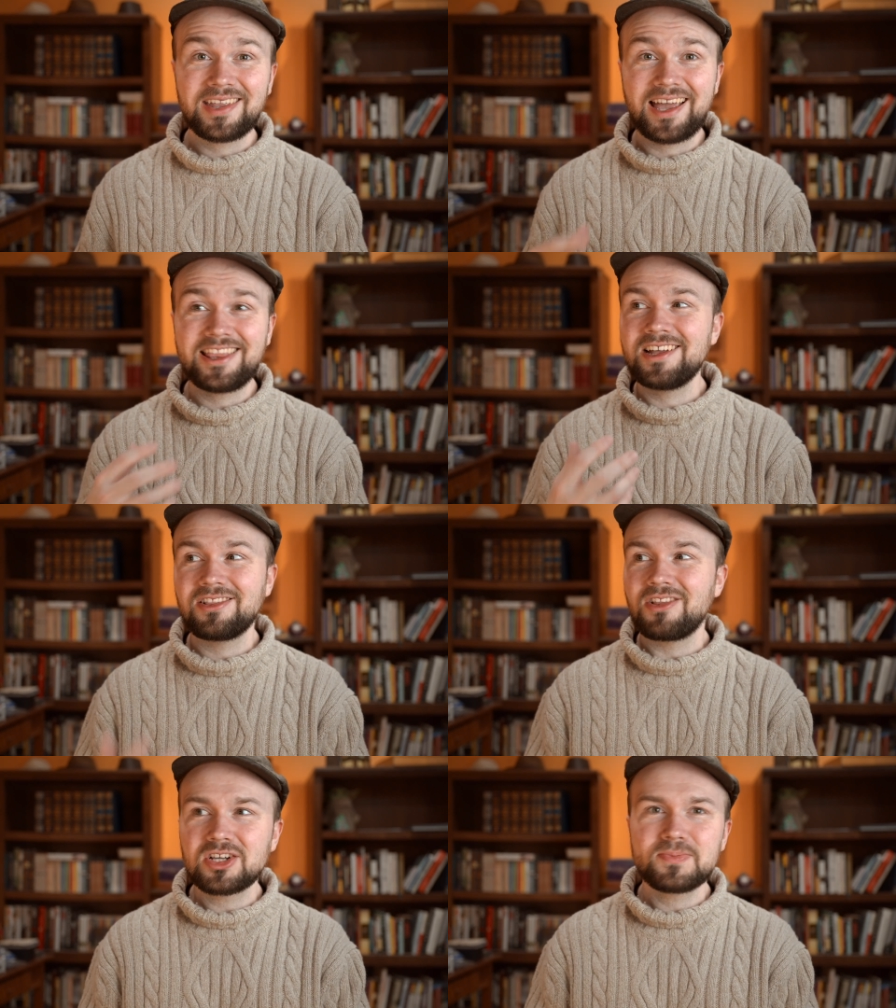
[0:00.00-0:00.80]
and I think a
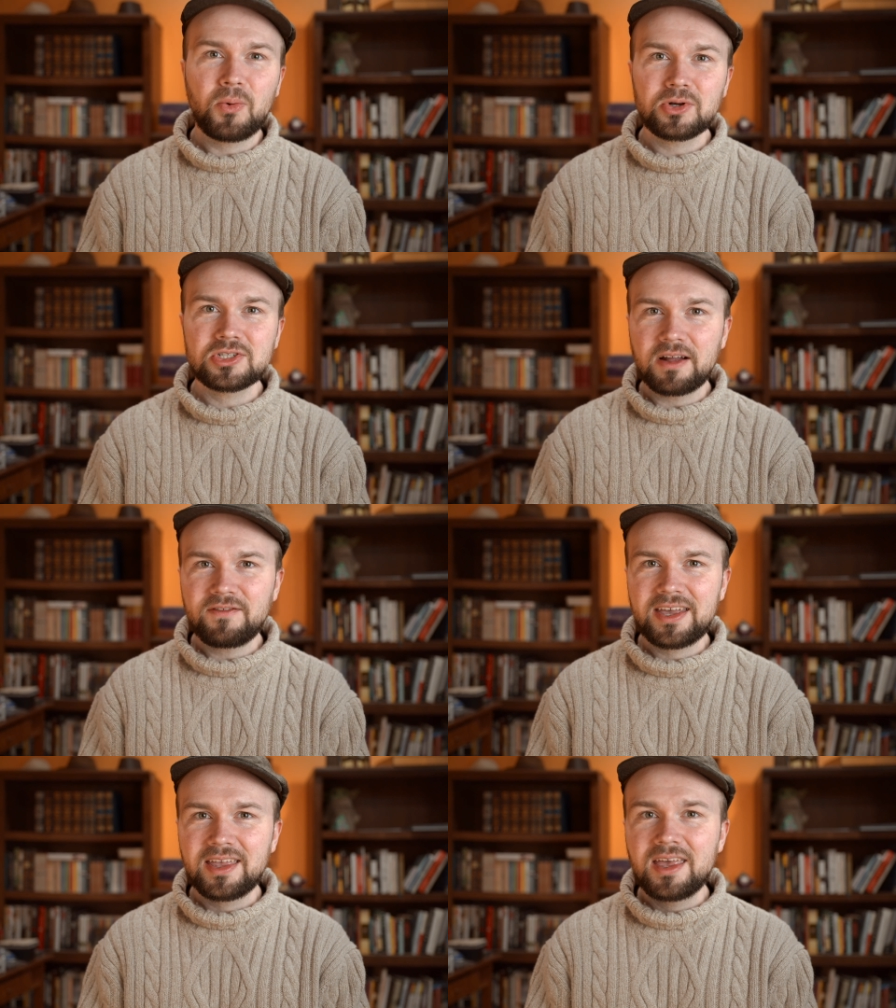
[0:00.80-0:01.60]
large portion of
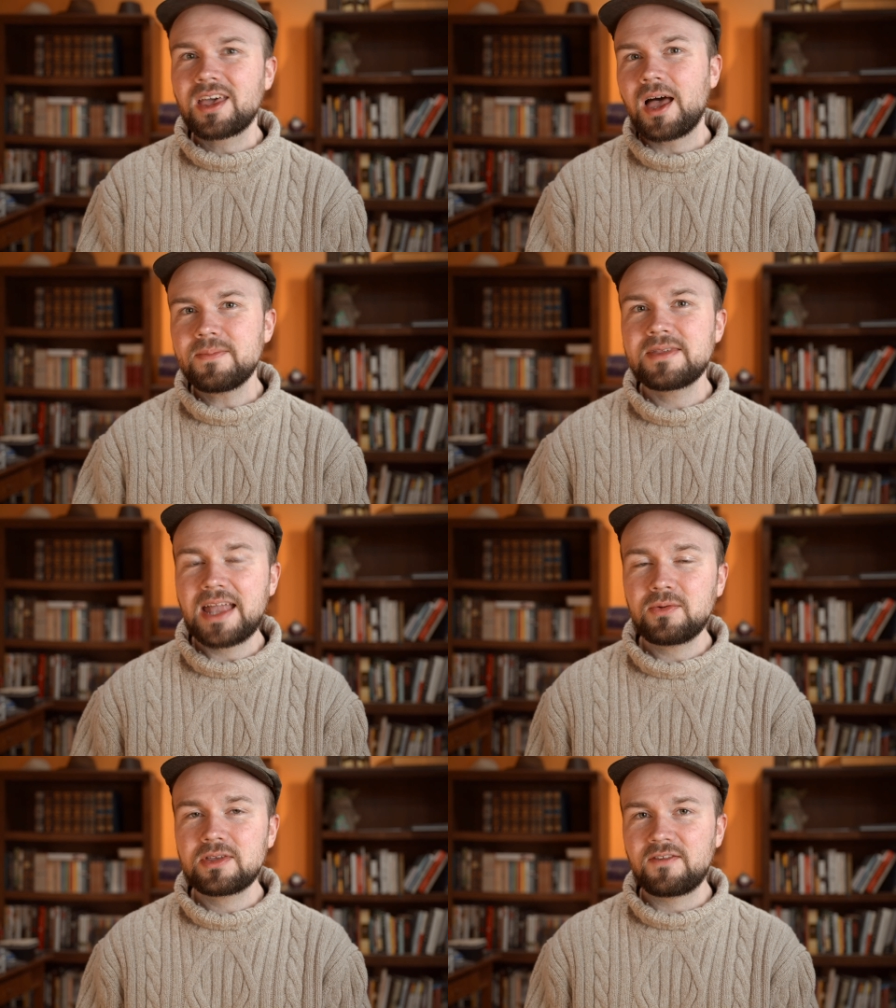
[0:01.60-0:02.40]
that comes
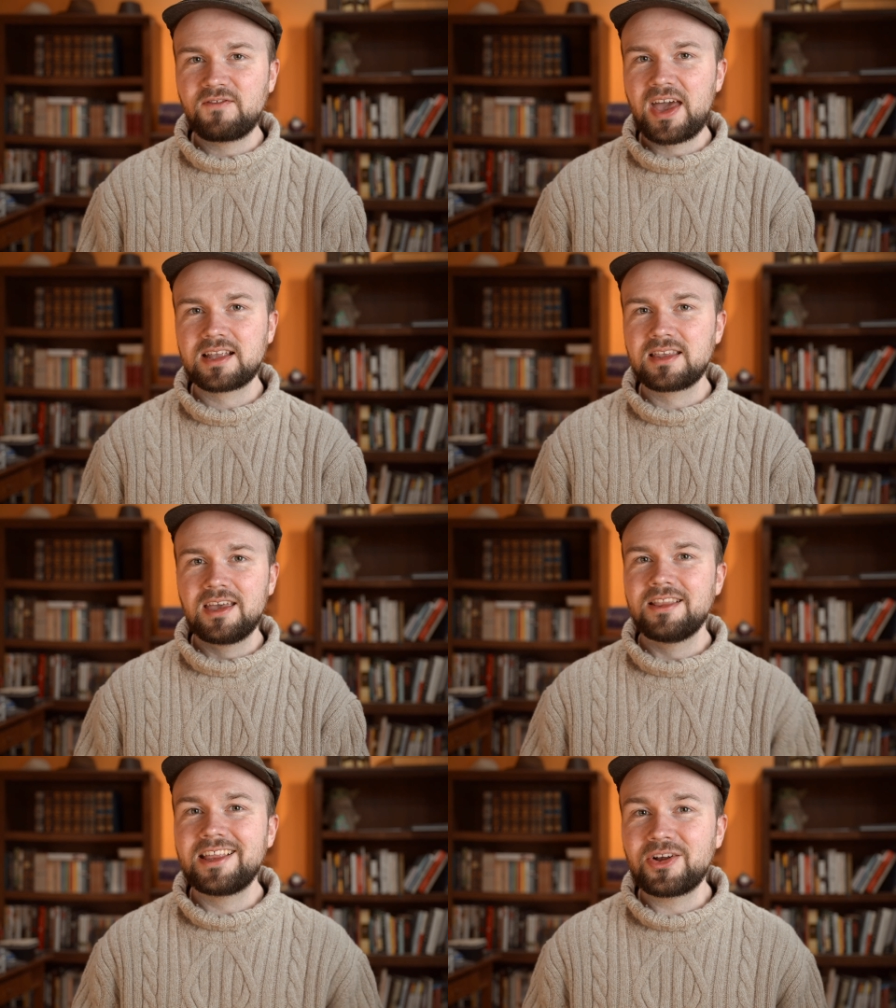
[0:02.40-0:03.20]
down to the fact
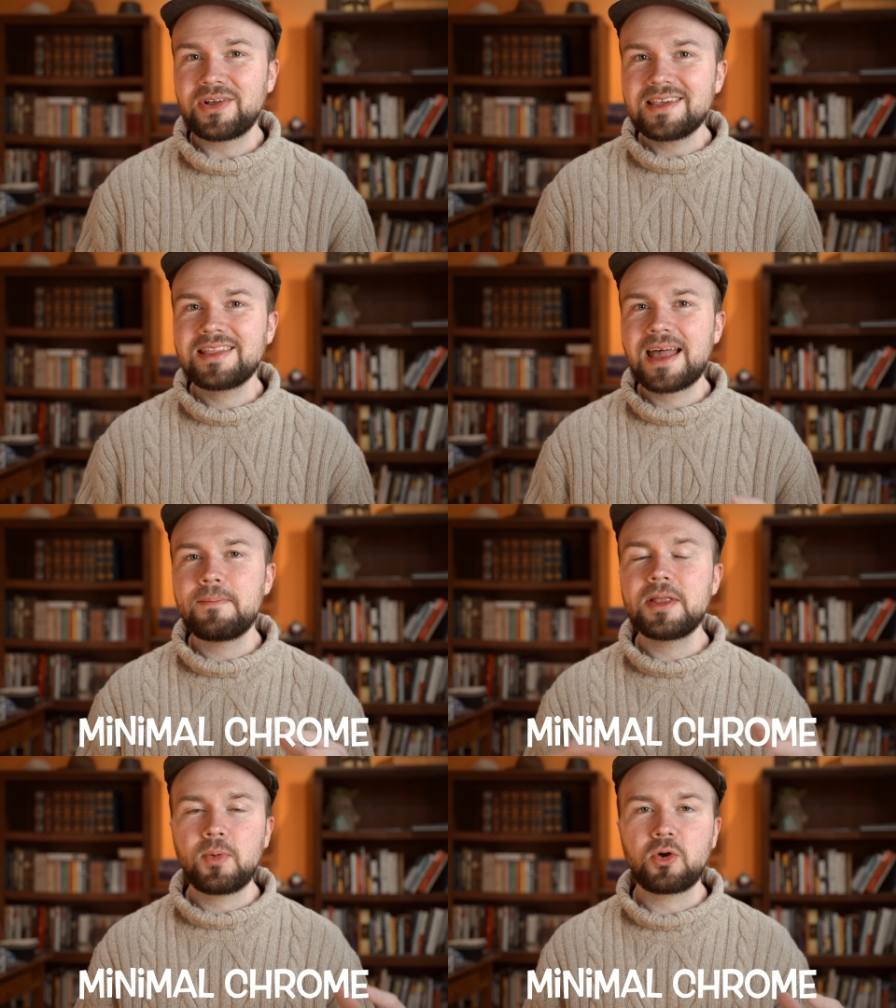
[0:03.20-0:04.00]
that there is that
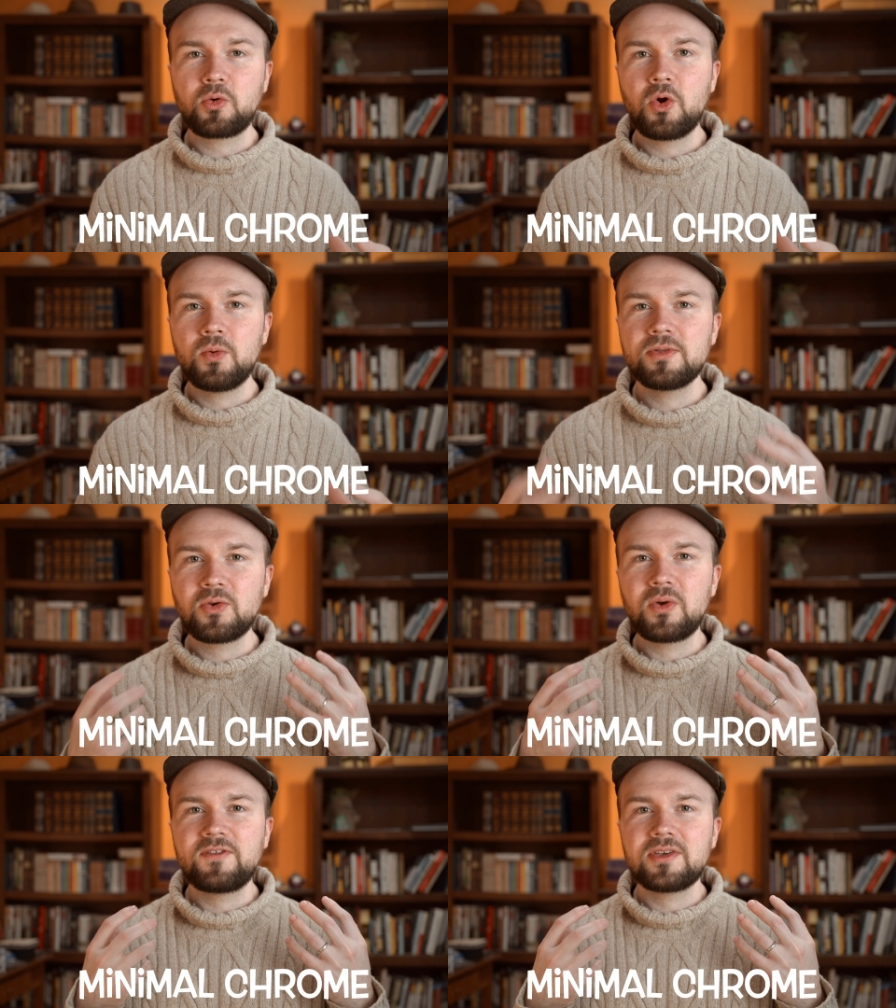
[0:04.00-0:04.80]
minimal Chrome,
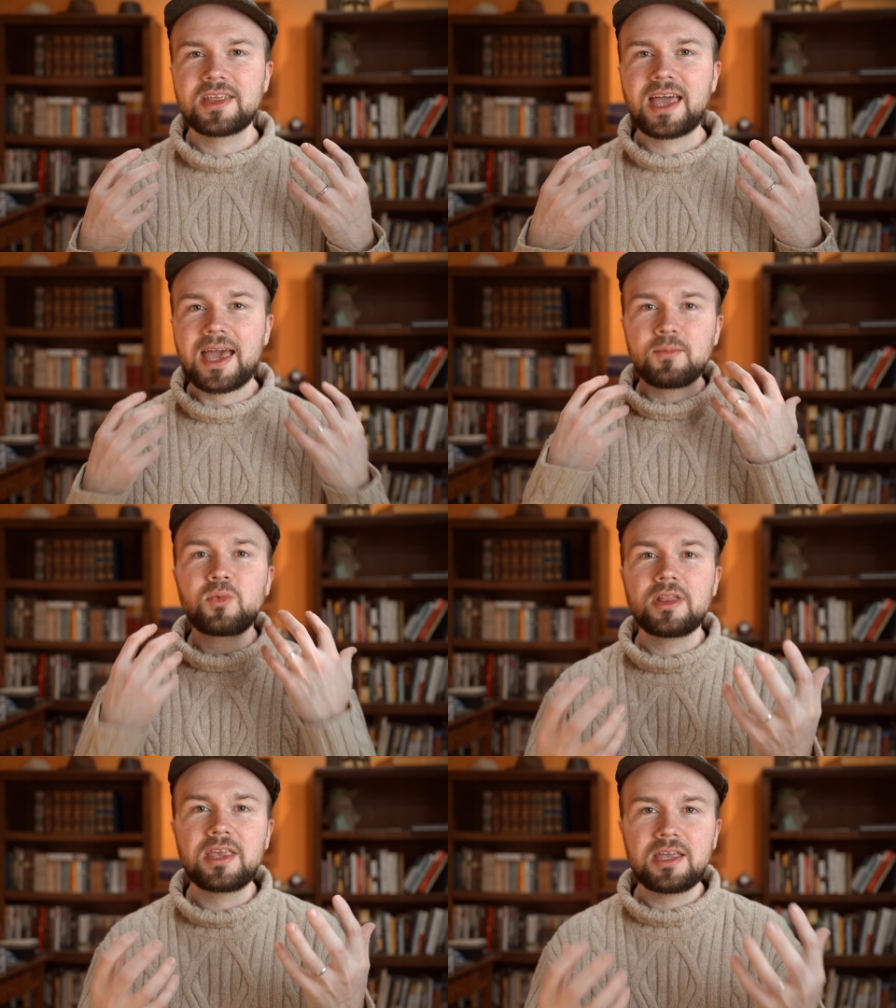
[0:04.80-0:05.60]
so it feels like I am
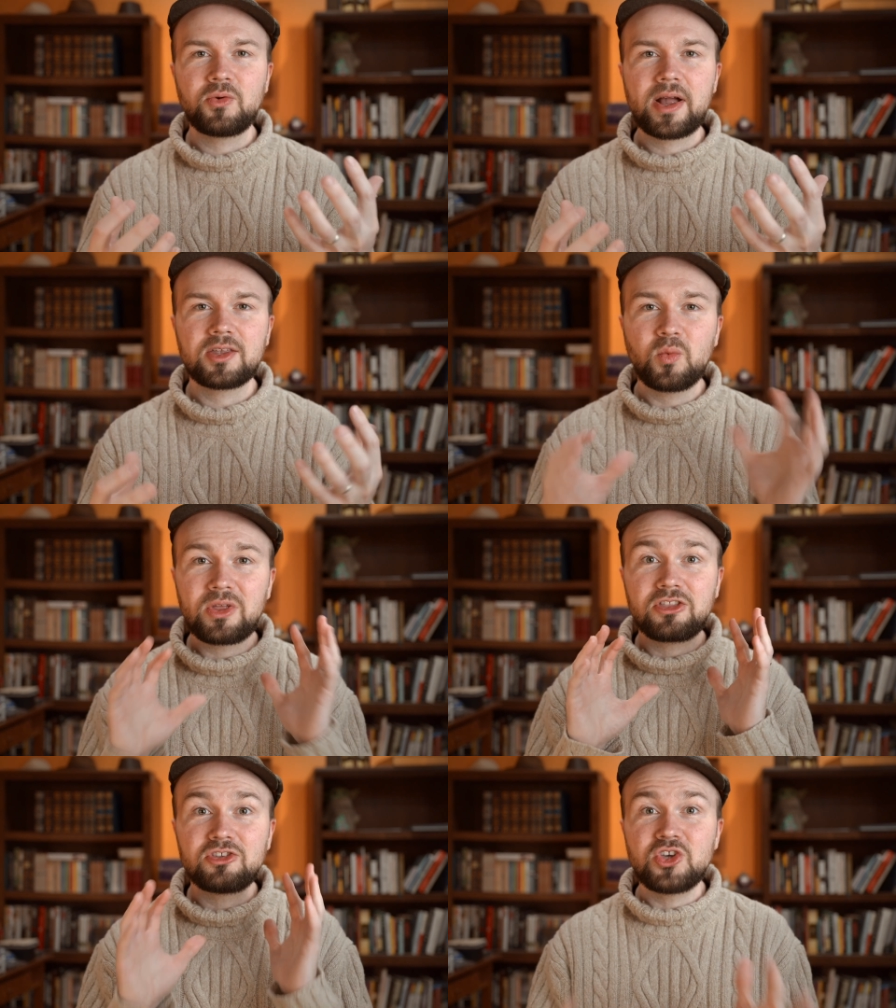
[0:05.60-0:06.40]
really interacting
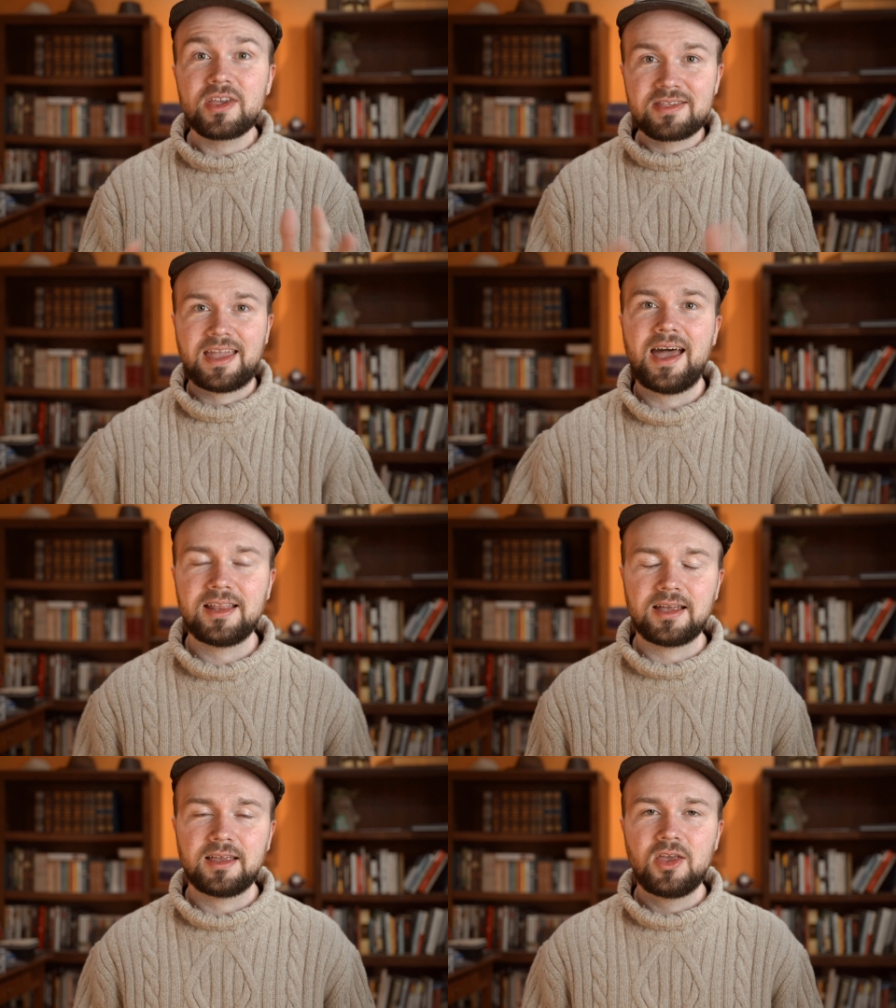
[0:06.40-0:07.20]
with just
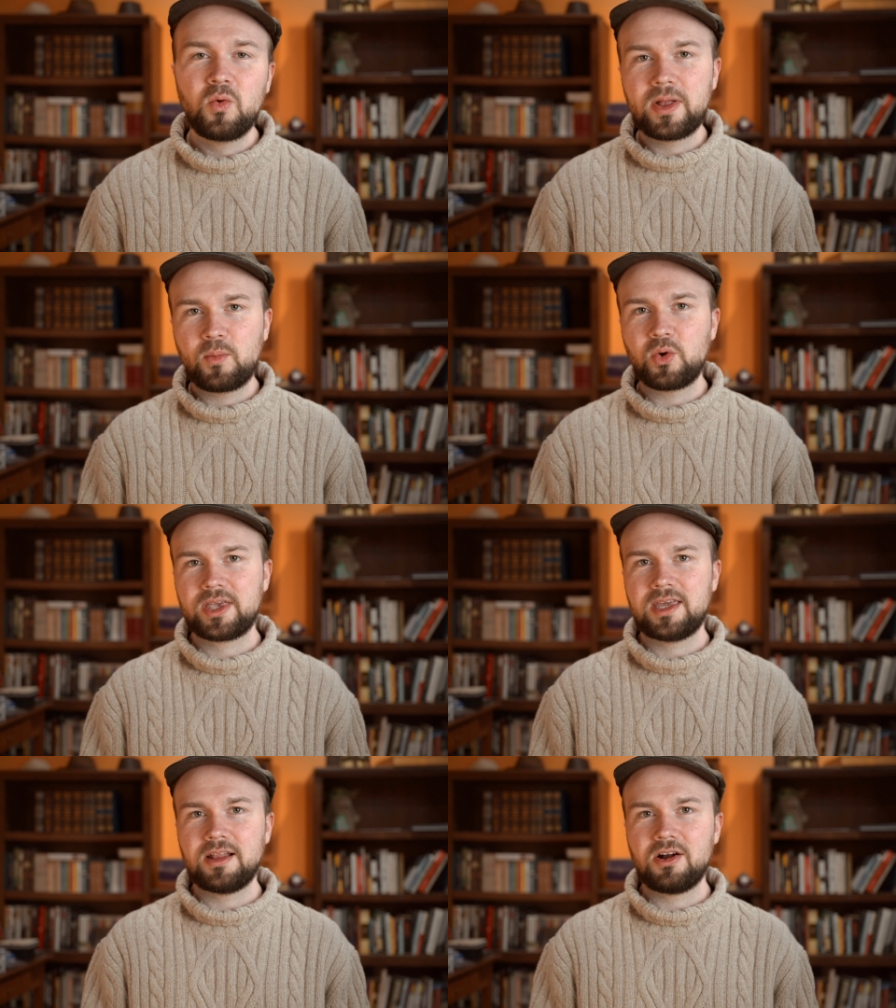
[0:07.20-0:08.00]
Tana when I'm
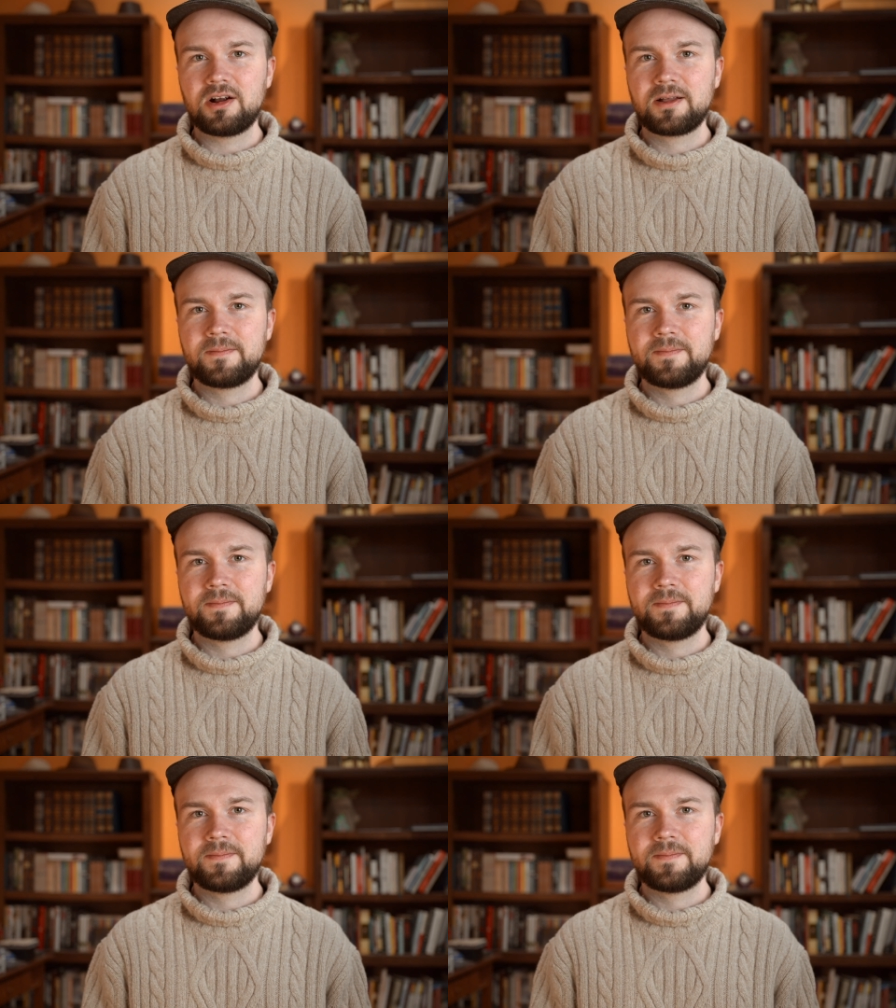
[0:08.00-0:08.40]
working in Arc.